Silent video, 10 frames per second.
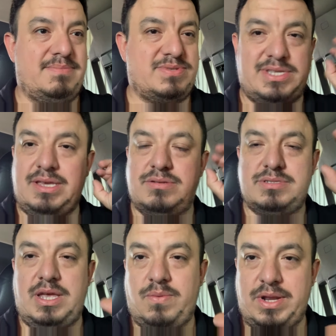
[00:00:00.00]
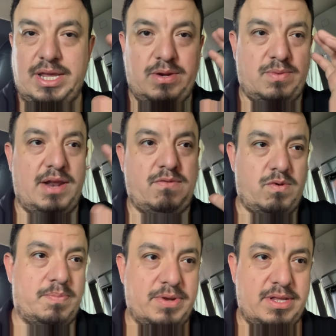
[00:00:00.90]
seals that went in whenever
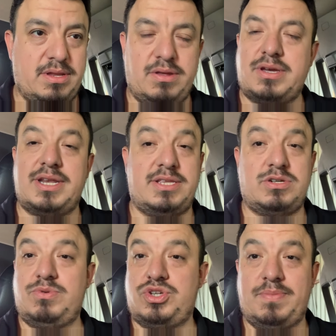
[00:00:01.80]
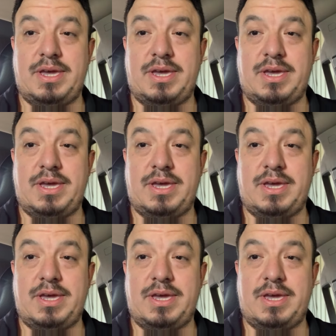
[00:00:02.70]
we put in the new condenser, we should be